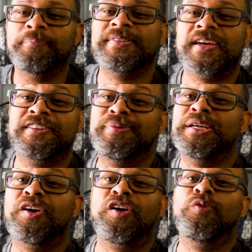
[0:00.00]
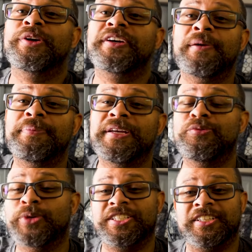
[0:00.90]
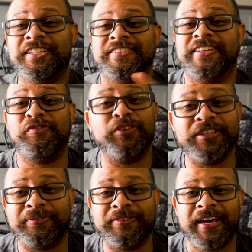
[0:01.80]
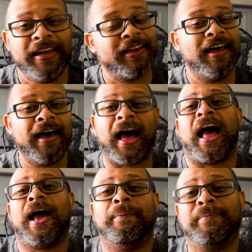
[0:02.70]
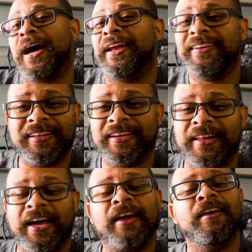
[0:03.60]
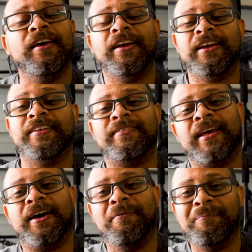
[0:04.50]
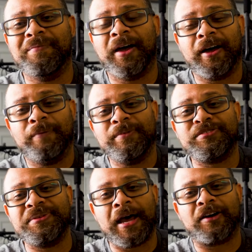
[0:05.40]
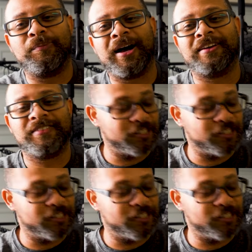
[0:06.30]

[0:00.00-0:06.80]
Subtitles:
besides being all one company, which is definitely a different take, I'm kind of digging that, is that Mystery Tackle Box